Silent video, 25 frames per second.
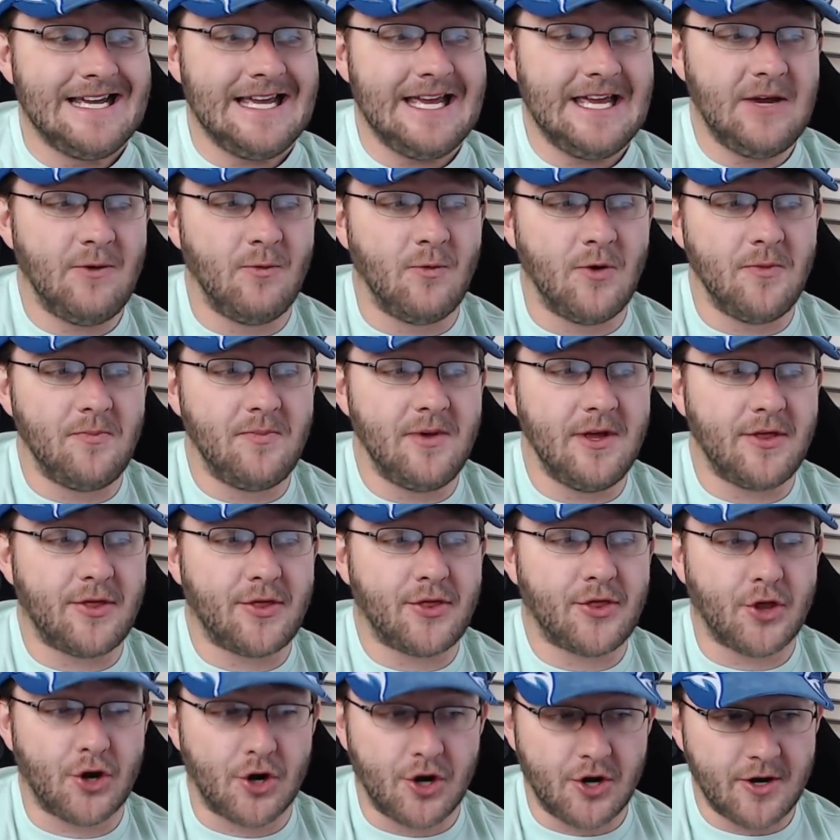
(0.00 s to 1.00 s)
it would be
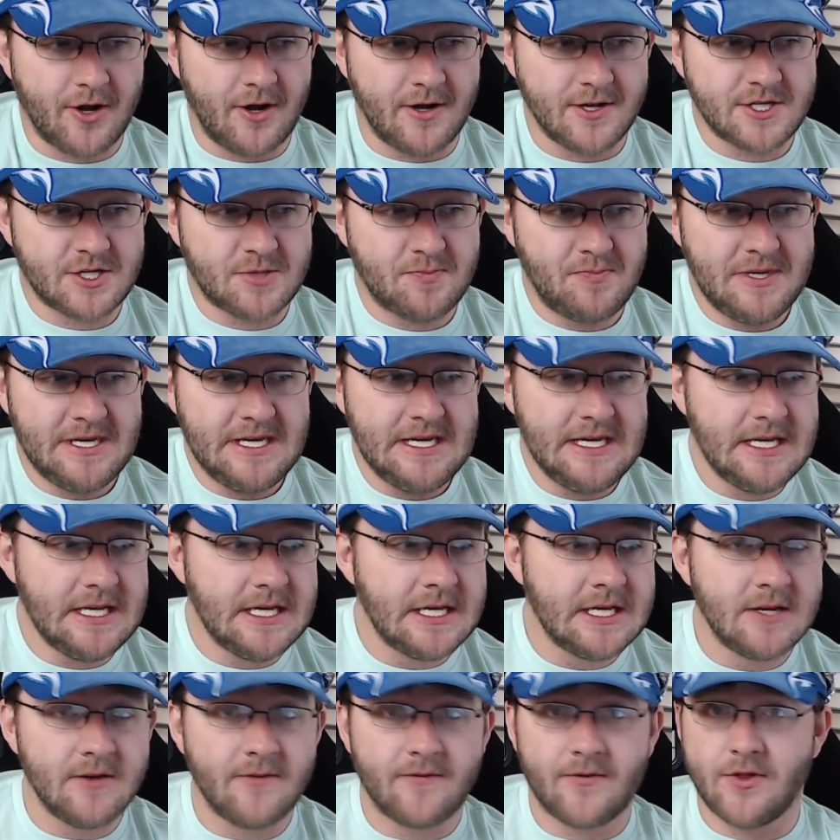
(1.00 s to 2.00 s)
third on
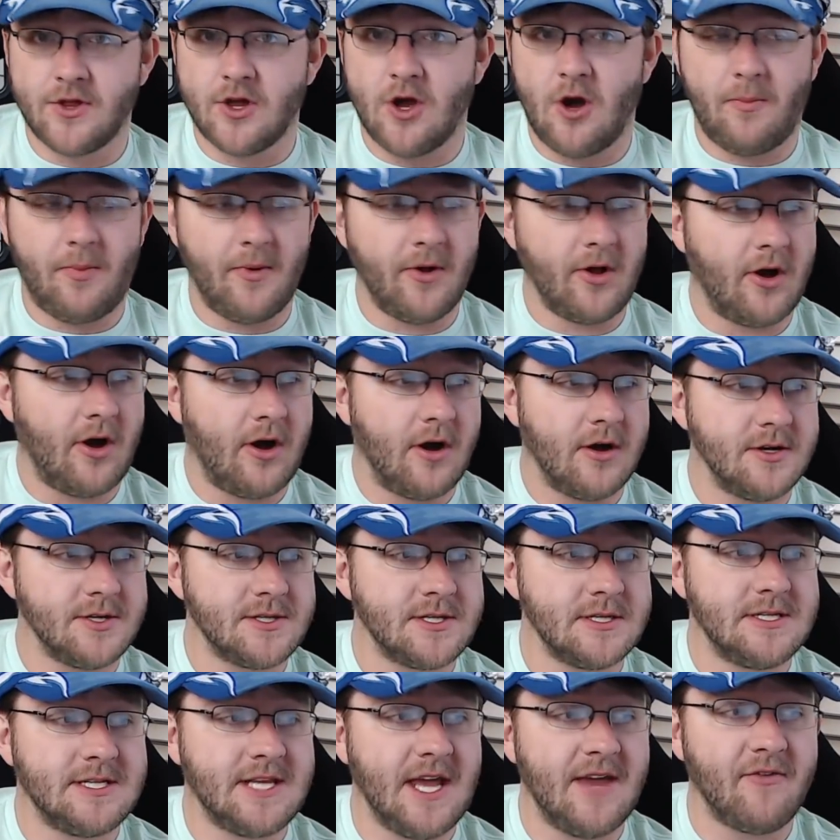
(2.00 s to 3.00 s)
speed for the open
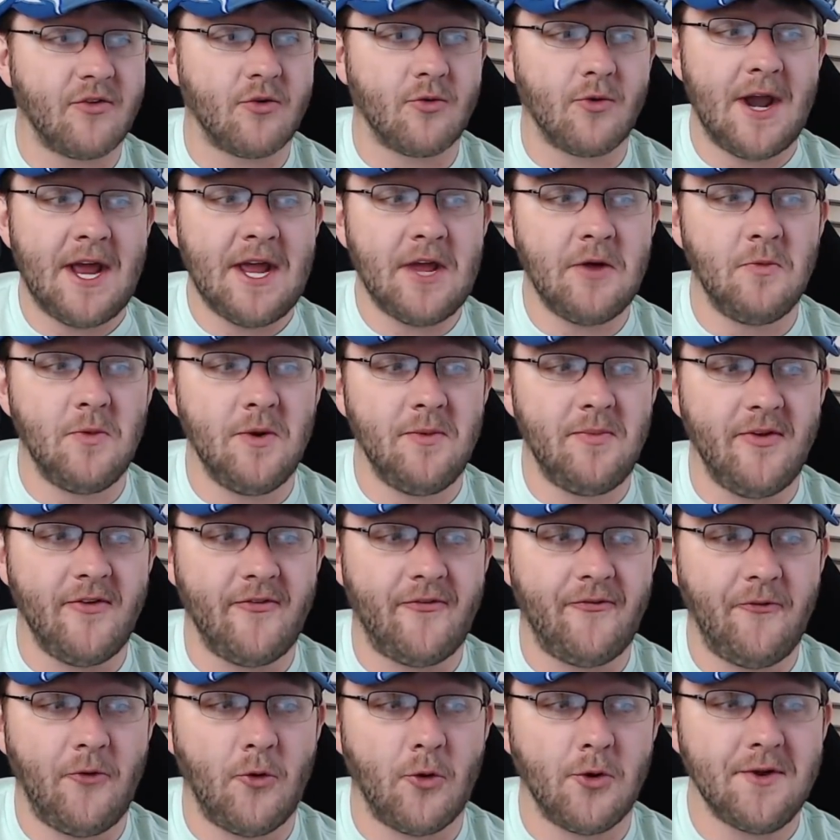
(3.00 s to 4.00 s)
cars. David Reagan would be
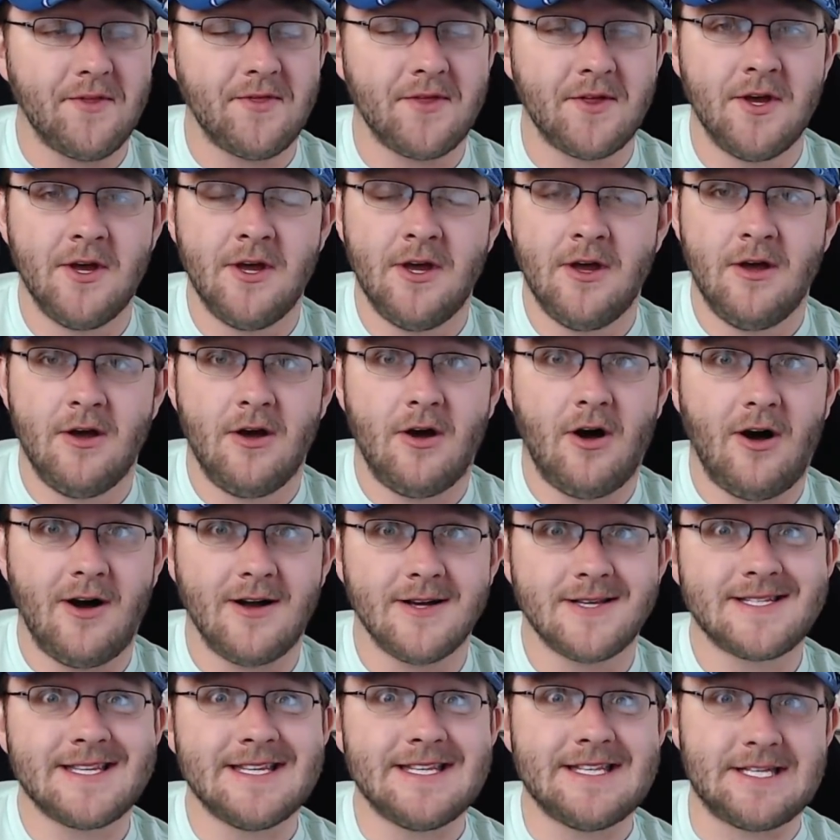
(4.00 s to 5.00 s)
fourth.
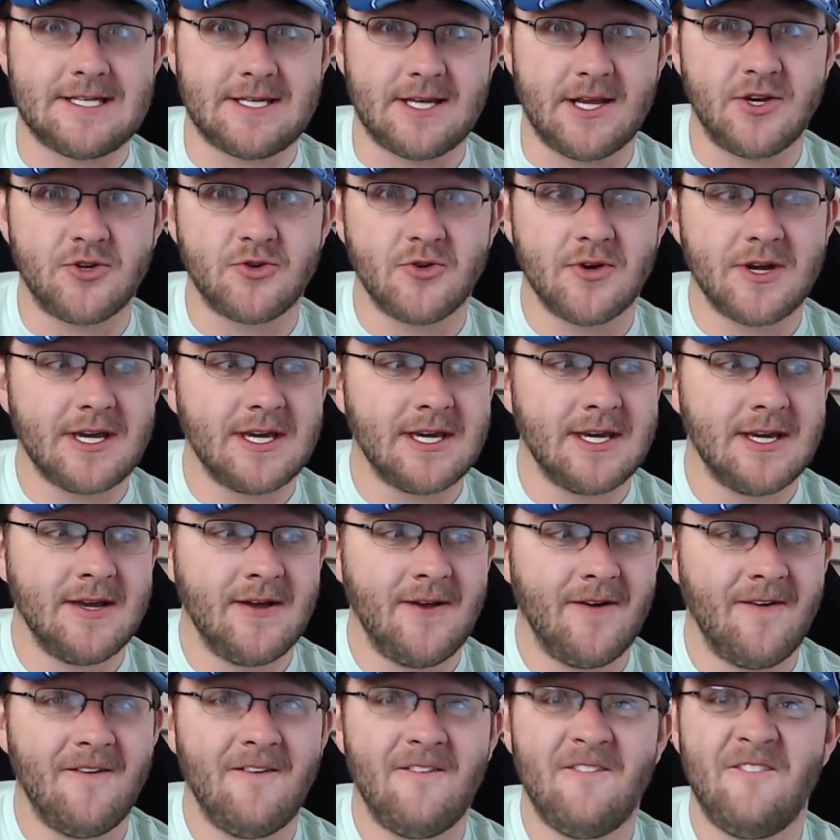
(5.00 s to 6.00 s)
Austin Cindric,
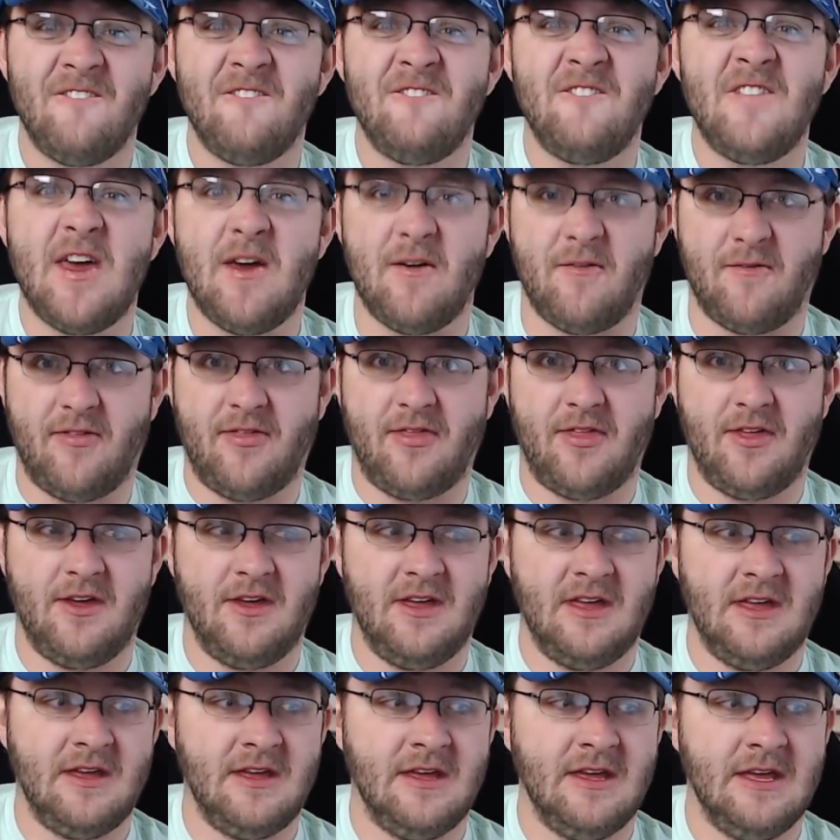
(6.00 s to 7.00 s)
fifth.
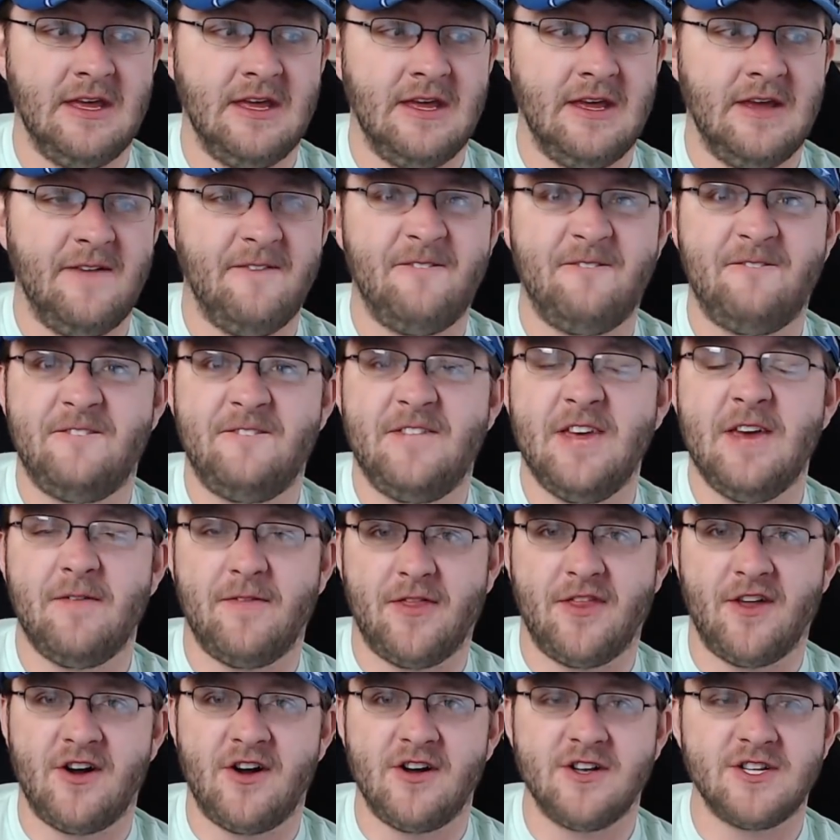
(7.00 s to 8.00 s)

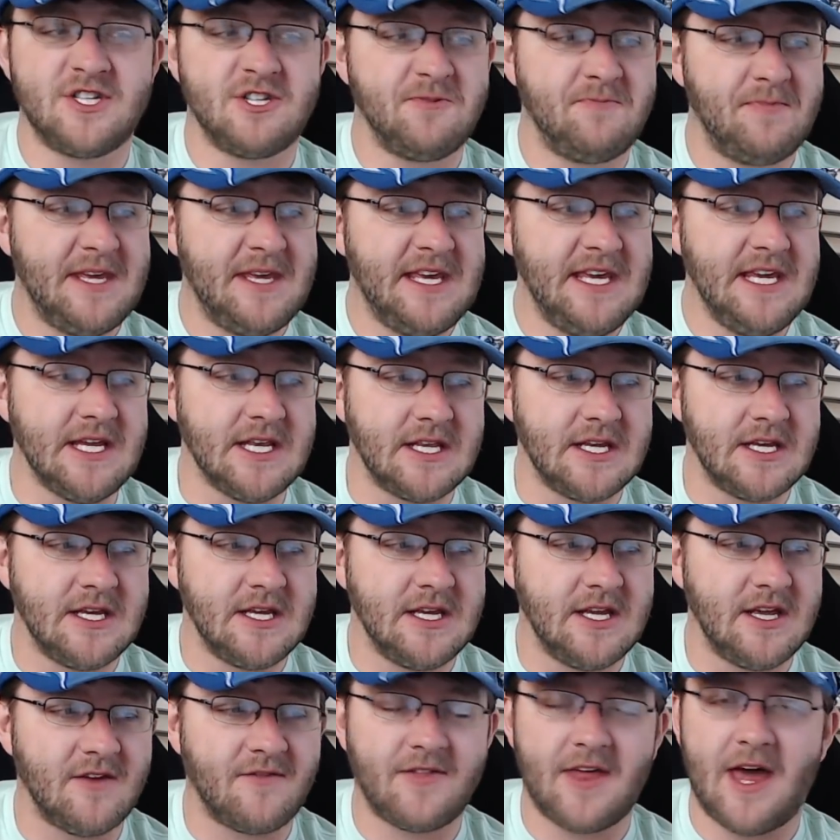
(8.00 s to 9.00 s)
Fifth on speed,
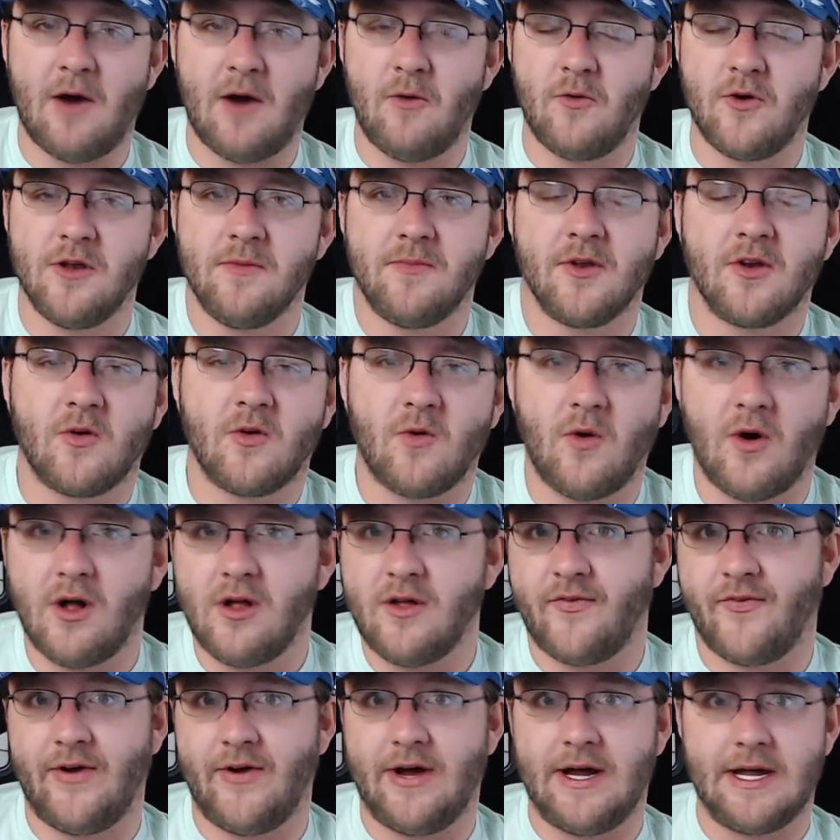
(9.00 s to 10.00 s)
if that would have been
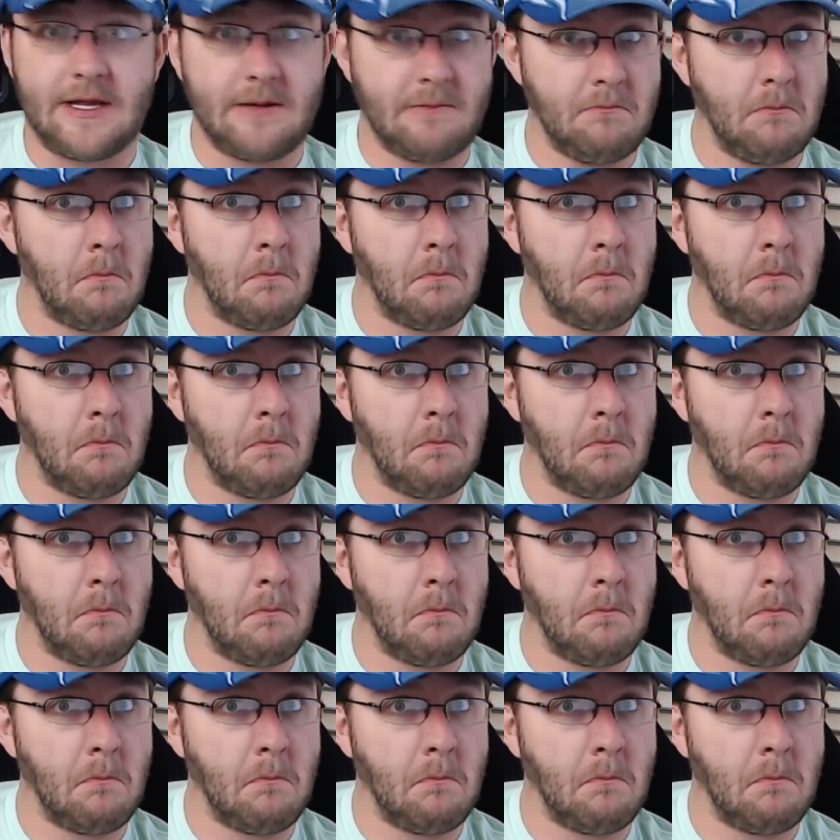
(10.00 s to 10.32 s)
qualifying.